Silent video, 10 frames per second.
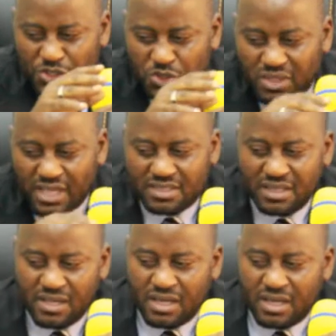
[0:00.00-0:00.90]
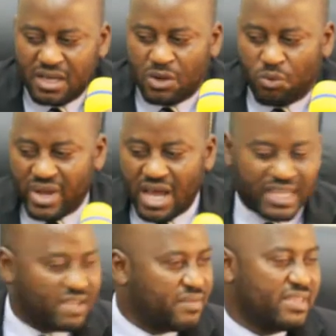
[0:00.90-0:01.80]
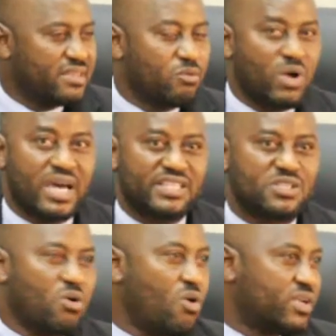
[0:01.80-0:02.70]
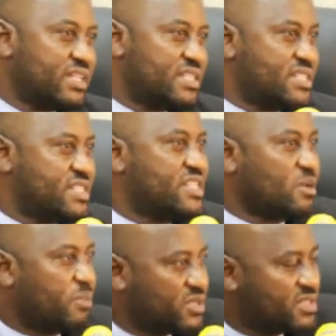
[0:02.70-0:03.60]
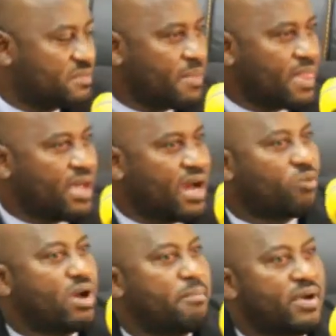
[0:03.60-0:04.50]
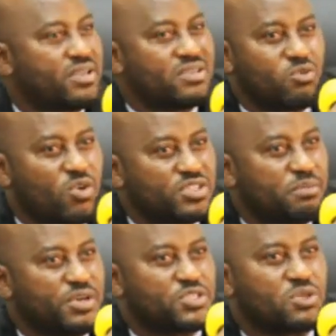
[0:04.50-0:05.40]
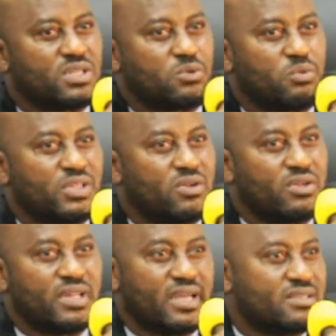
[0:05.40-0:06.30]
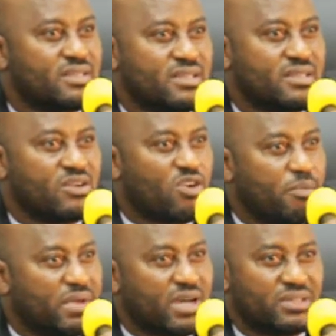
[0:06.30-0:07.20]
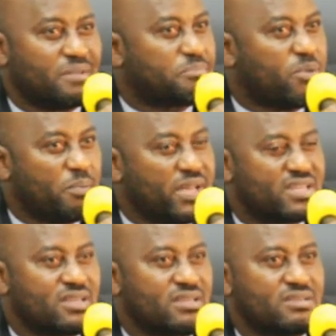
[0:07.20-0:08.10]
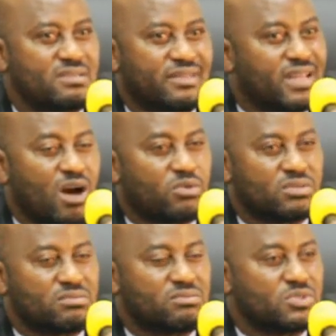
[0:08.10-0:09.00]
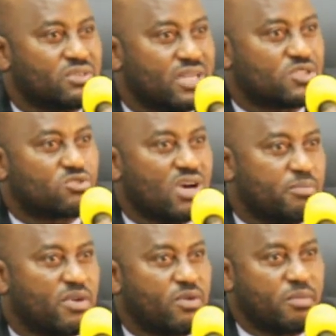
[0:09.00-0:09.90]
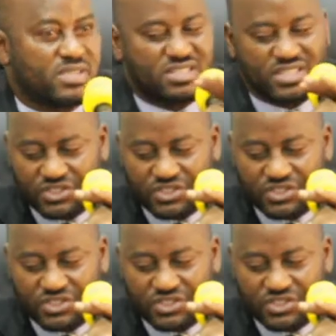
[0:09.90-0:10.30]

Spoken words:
show that we are getting all the necessary support, and we're going to make sure that we don't let the government and the public down with regards to our performances,